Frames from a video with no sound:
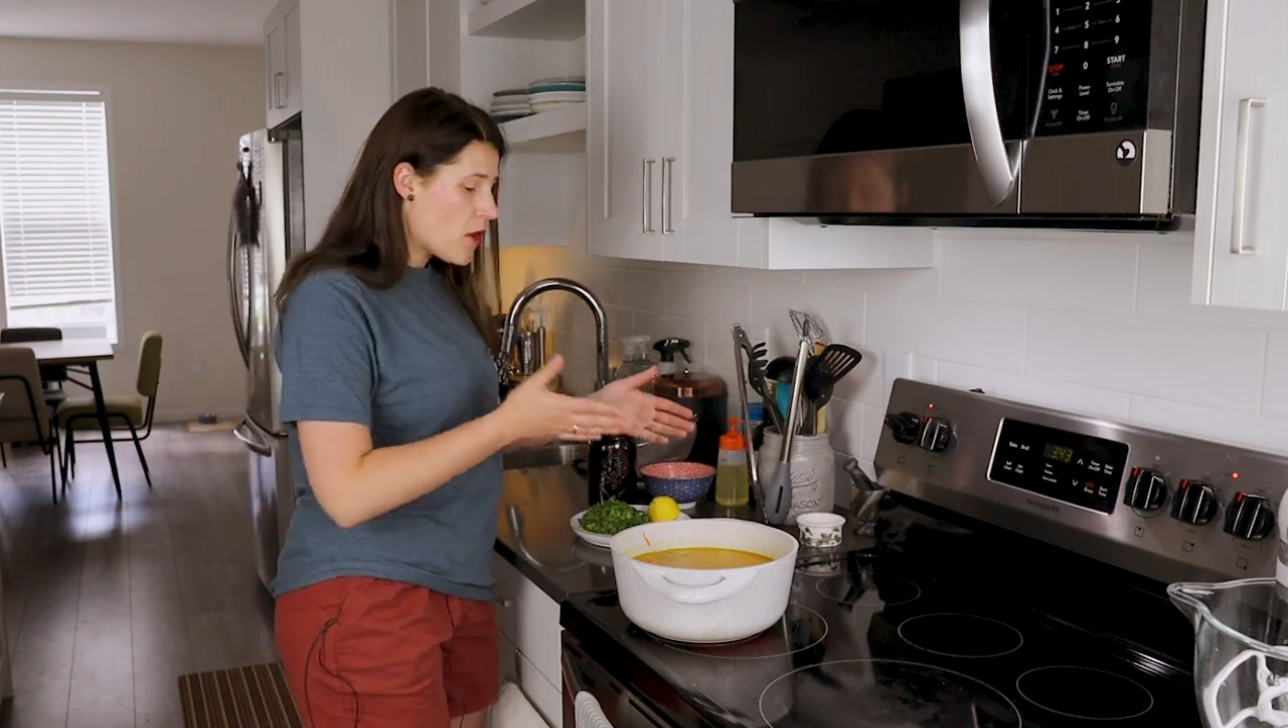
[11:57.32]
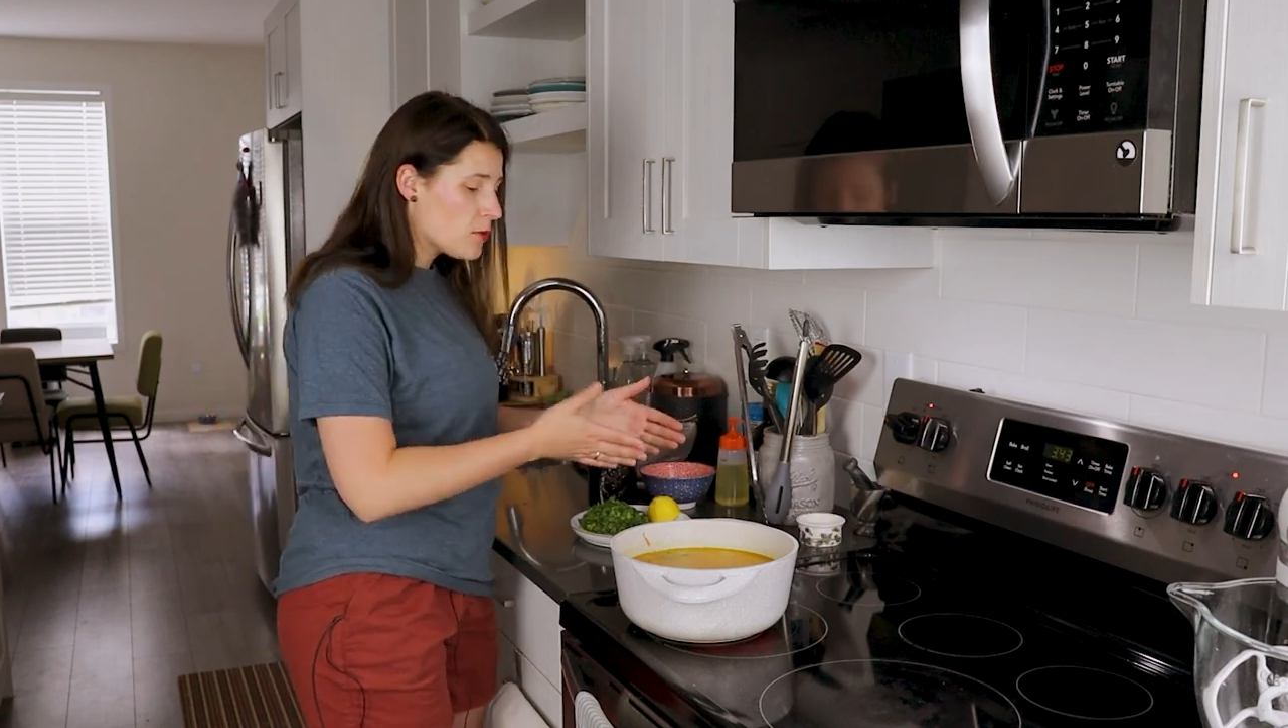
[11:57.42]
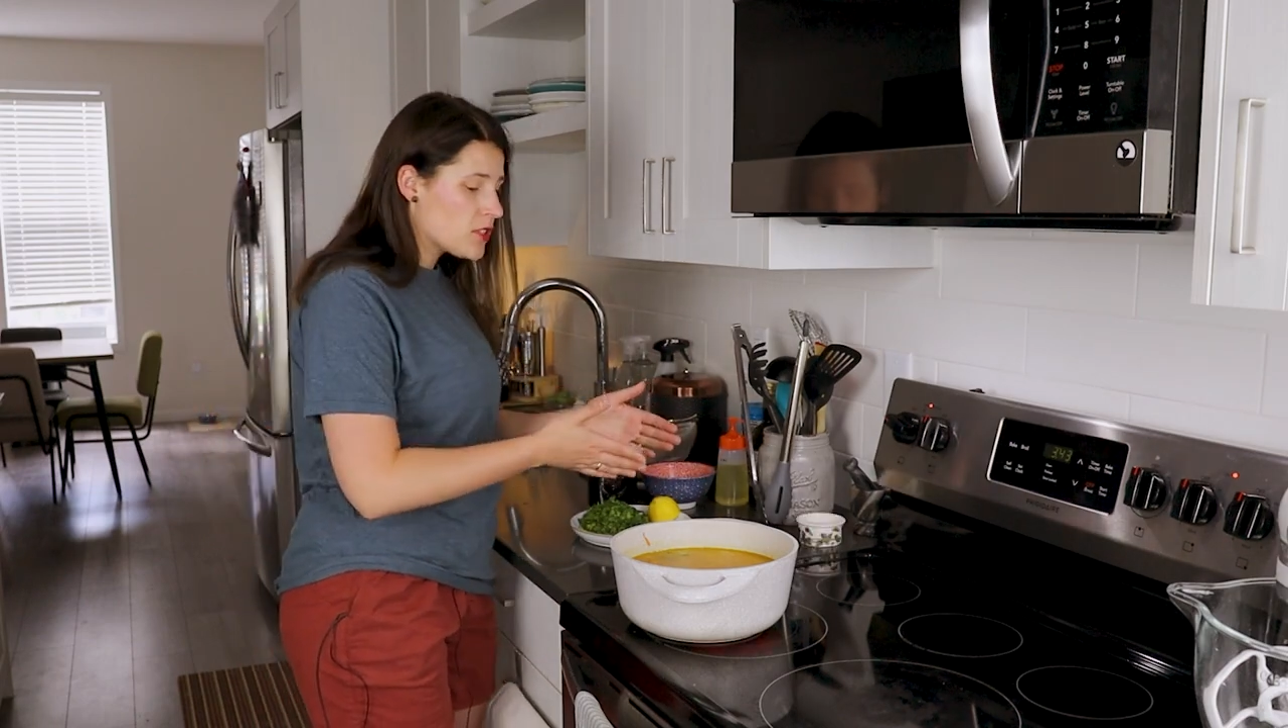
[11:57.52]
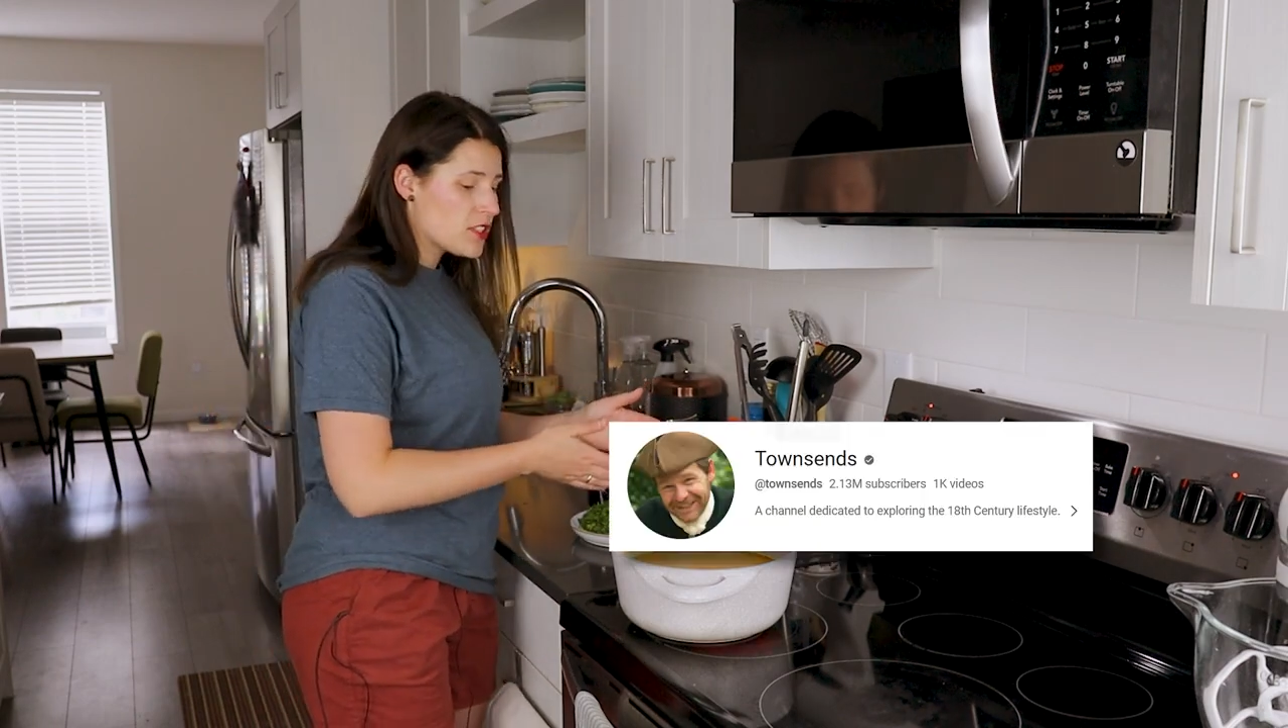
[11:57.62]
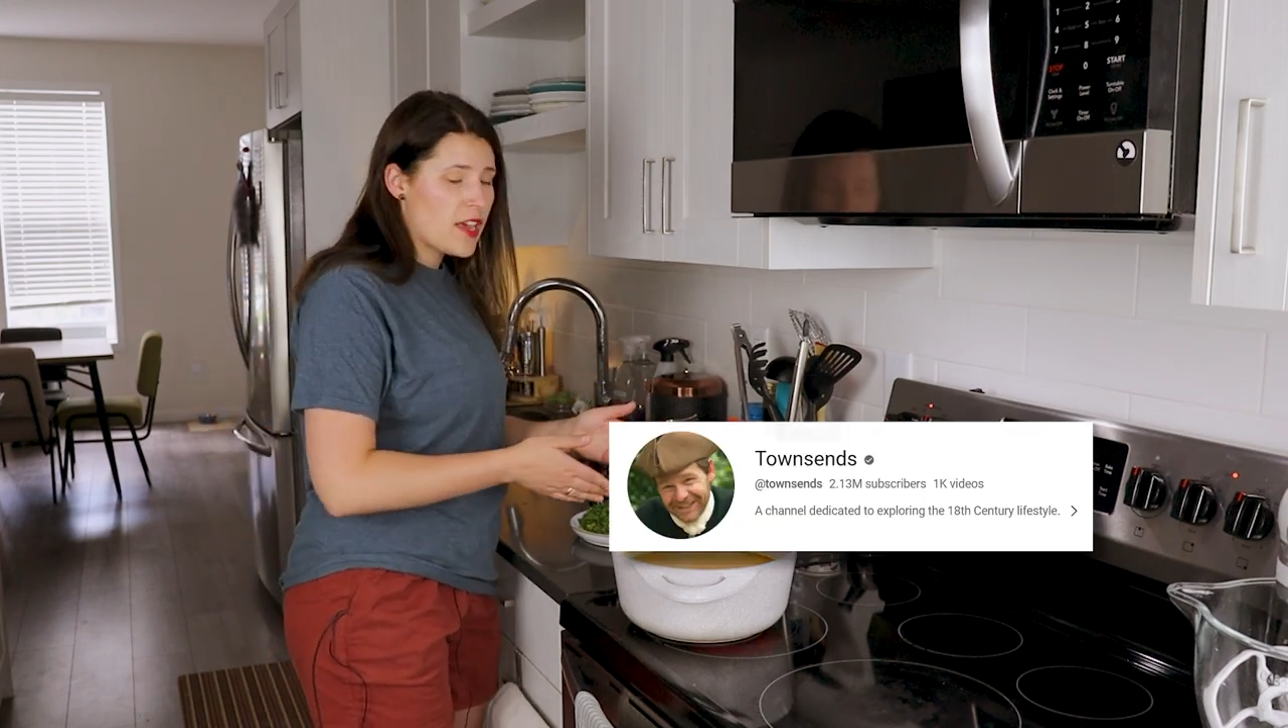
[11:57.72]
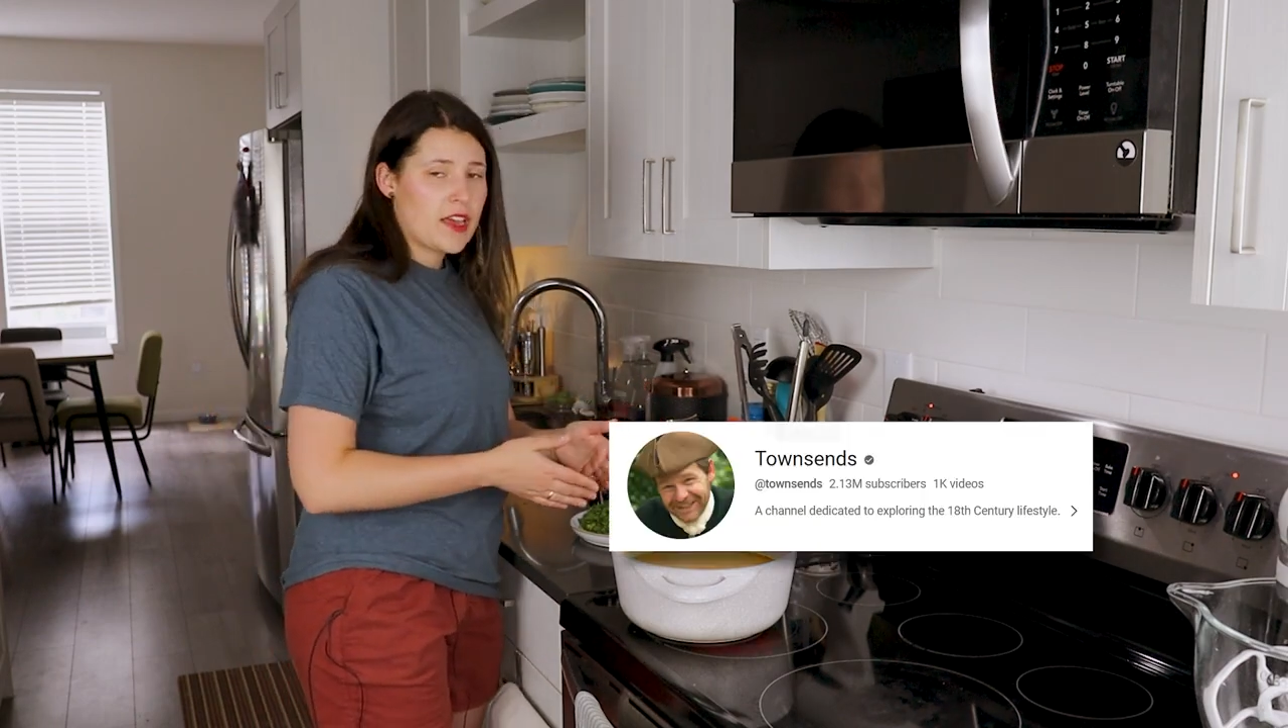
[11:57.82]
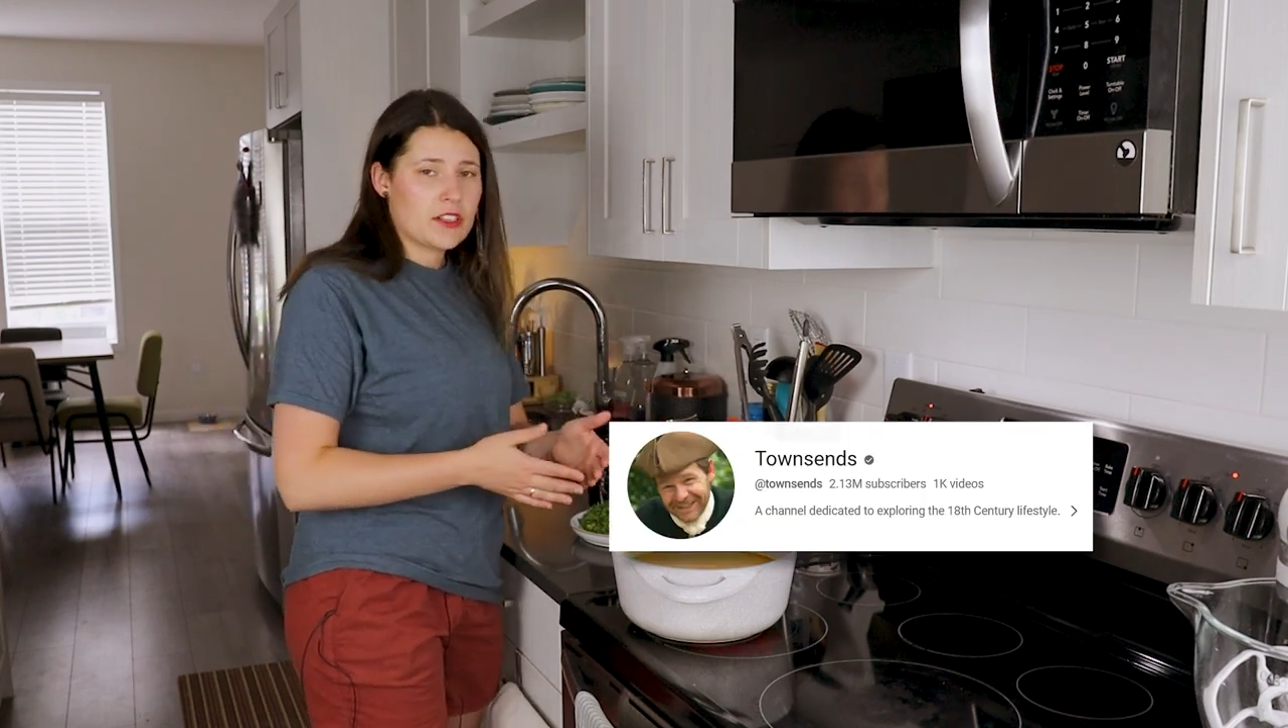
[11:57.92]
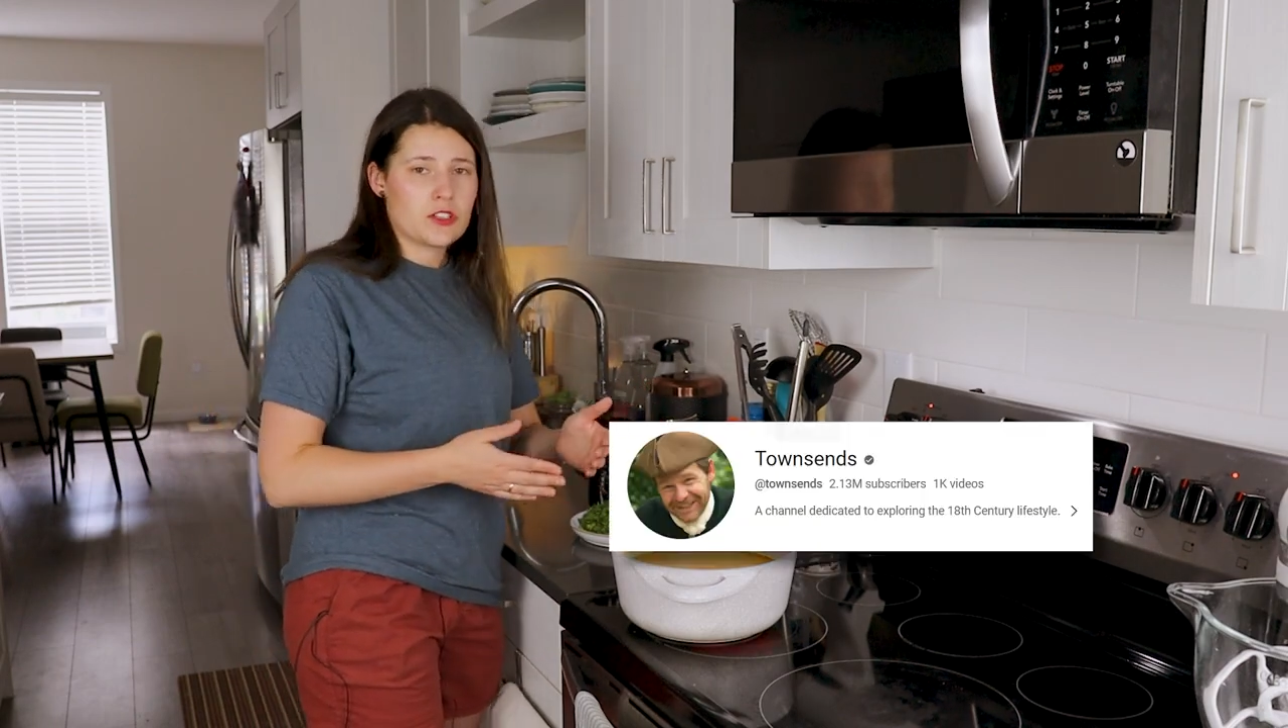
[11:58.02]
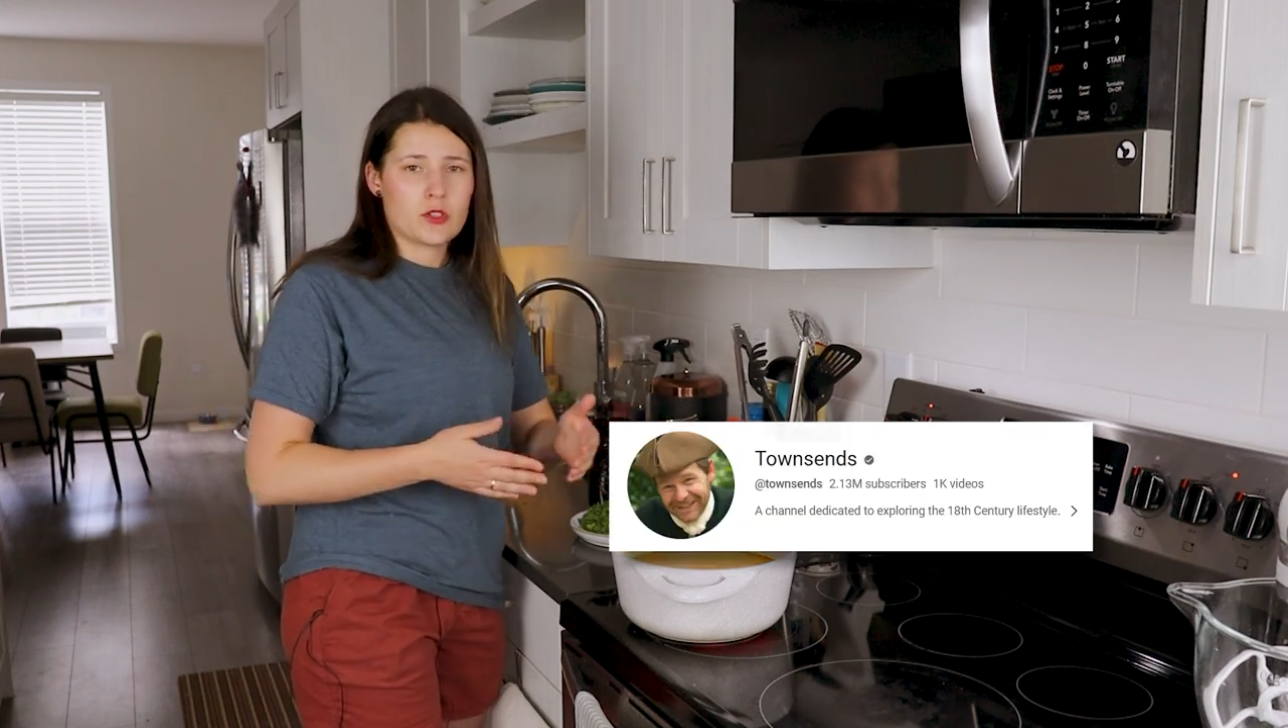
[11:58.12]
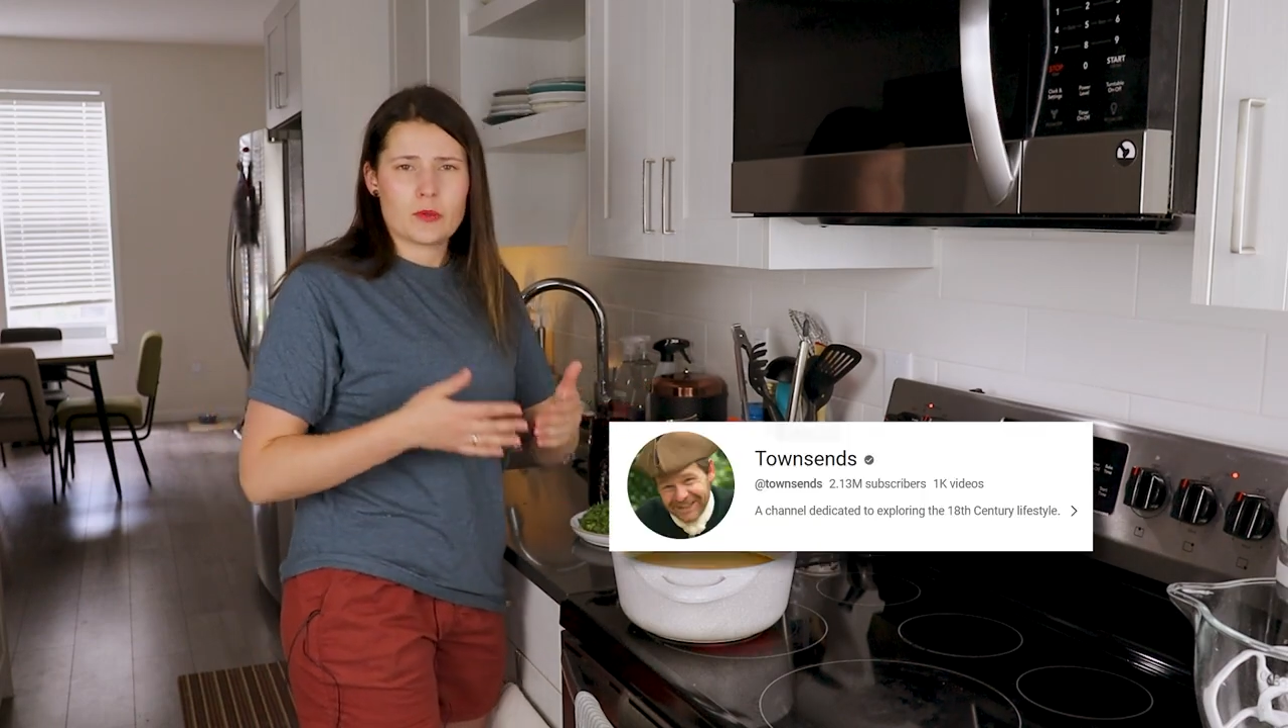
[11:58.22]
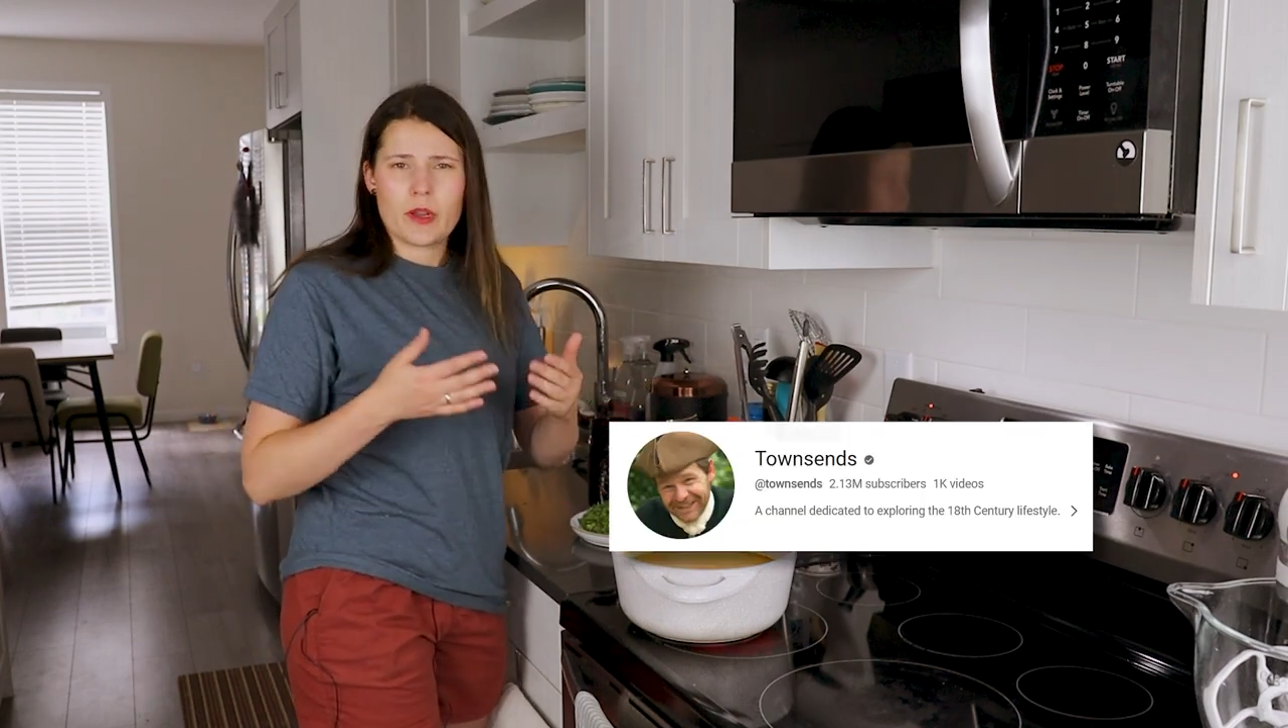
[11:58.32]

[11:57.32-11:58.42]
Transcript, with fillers: Townsend or